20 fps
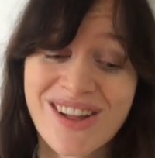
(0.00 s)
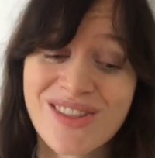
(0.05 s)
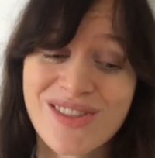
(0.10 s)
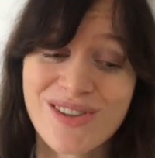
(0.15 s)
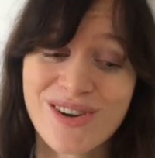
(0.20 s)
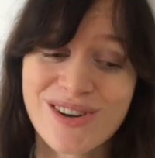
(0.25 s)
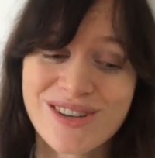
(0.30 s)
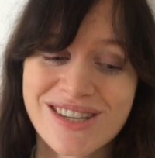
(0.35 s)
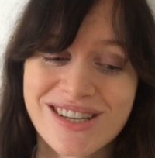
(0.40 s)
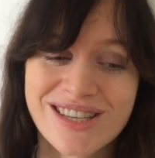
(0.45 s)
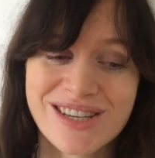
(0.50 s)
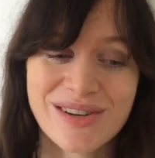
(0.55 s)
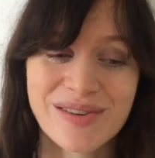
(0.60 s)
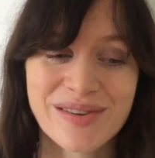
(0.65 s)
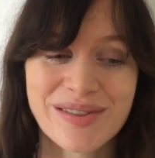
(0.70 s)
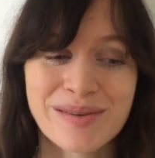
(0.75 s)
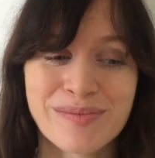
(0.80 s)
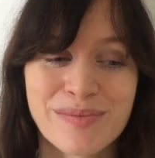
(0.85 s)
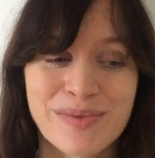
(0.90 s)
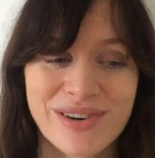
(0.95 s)
Those are two
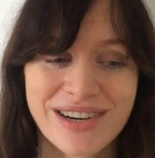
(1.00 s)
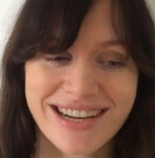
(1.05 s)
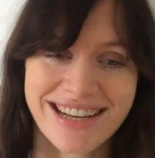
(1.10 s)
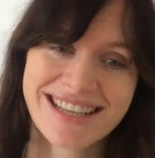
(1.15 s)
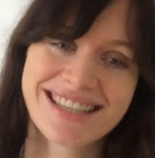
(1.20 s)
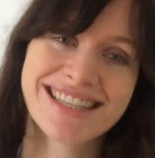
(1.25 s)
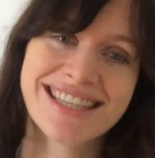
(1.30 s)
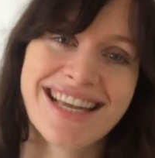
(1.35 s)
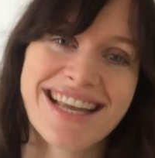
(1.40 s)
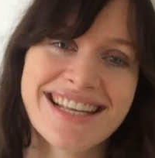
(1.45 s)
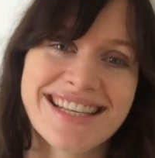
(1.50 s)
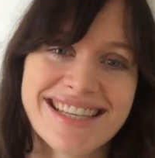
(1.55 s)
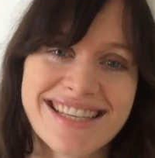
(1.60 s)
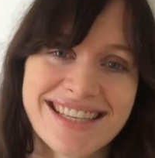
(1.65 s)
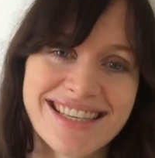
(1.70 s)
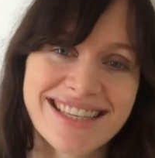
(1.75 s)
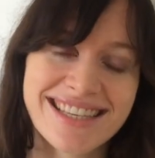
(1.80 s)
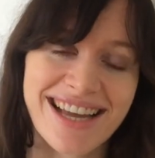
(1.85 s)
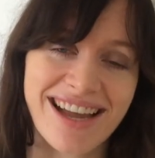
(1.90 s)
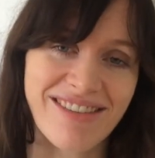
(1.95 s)
of the prettiest
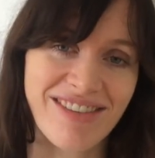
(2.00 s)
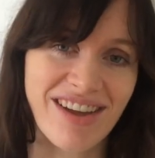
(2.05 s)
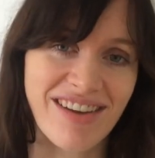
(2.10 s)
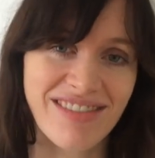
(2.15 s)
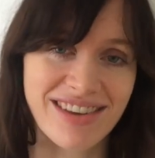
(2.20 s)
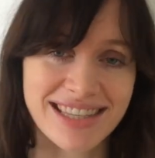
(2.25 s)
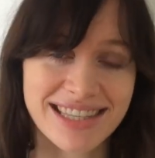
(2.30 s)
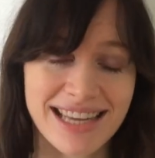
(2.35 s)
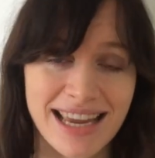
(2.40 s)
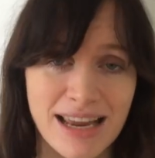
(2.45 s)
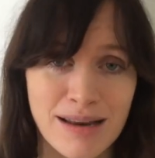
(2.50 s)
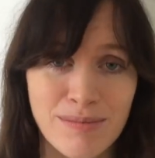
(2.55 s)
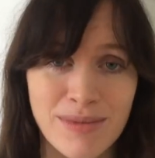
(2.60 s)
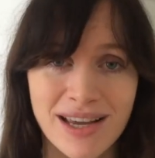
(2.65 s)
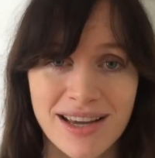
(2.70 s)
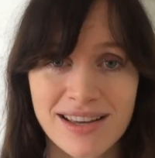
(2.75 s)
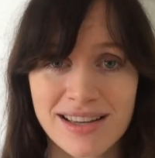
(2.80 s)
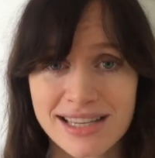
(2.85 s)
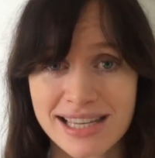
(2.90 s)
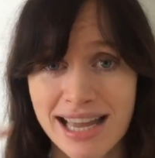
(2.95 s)
seasons I've ever seen
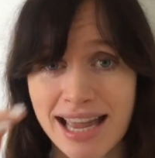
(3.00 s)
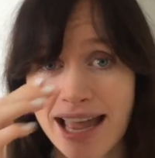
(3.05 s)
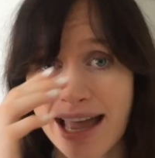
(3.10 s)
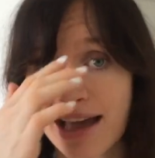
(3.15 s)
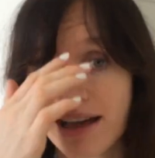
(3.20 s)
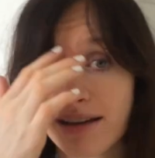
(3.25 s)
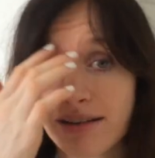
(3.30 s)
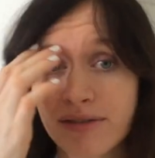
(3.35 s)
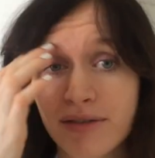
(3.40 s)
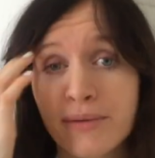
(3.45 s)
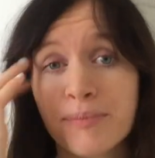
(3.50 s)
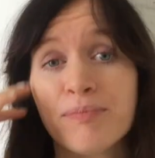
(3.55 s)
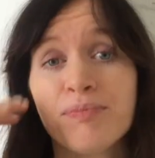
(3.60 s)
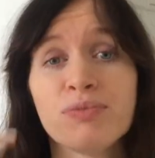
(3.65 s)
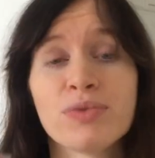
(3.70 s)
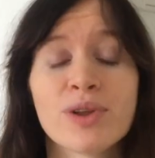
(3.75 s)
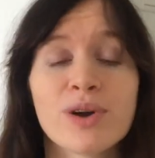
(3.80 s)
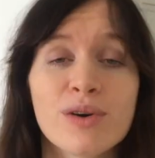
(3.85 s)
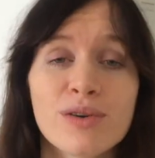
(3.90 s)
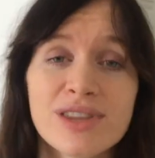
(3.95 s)
because they have
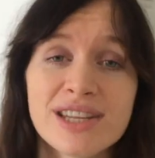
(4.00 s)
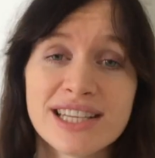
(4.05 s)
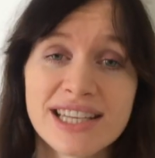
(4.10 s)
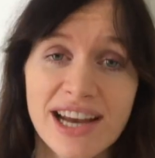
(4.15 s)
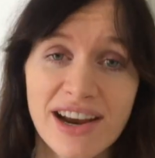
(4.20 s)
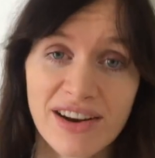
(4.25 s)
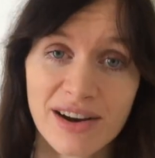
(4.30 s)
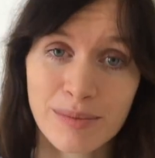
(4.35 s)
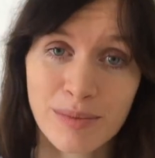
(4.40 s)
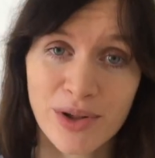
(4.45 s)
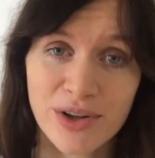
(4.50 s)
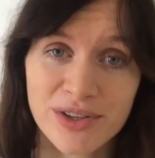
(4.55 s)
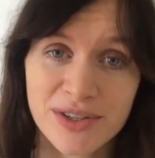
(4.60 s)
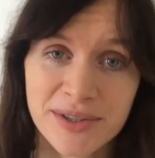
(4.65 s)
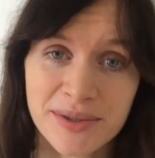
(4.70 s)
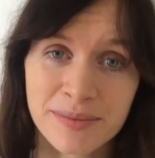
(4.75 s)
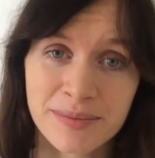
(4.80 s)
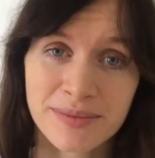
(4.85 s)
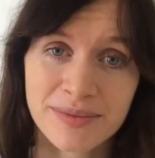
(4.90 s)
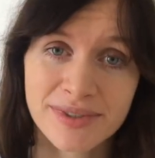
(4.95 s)
all the cherry
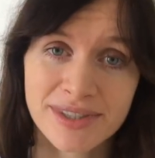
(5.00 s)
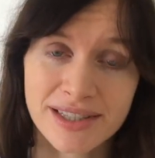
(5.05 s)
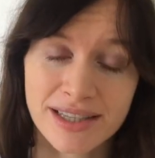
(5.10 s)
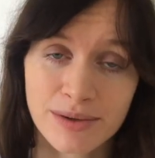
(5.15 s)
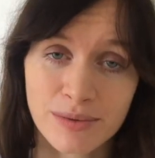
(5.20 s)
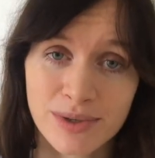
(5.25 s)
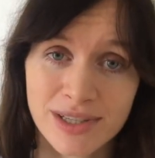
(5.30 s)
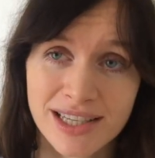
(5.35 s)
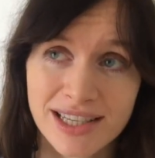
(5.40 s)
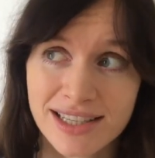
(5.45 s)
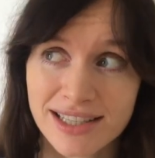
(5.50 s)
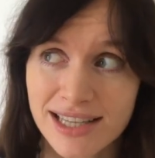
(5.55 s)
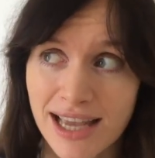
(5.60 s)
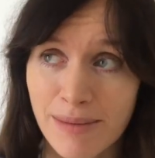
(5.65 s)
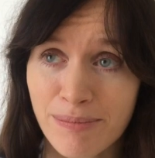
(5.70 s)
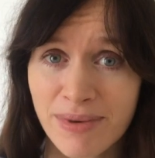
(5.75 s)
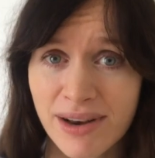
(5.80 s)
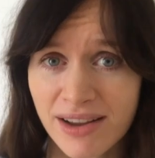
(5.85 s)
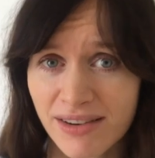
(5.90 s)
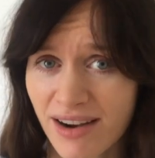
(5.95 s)
blossoms, which is
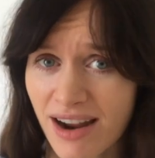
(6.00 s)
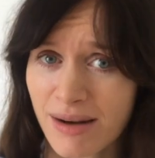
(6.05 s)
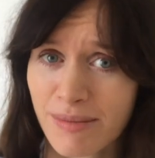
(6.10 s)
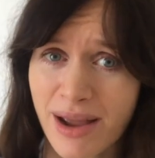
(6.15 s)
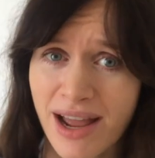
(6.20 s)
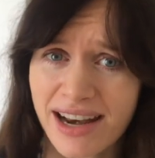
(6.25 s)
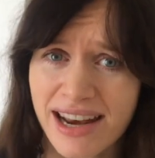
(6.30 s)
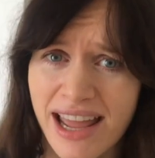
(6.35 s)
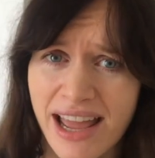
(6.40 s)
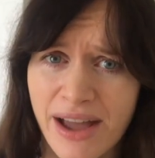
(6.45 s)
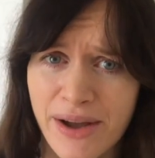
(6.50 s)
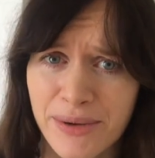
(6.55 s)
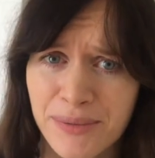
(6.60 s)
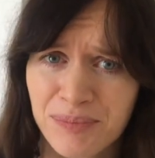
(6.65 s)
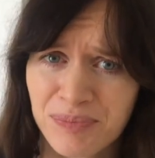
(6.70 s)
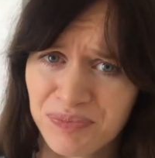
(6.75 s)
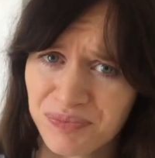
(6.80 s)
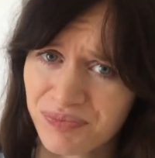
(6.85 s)
happening right about now.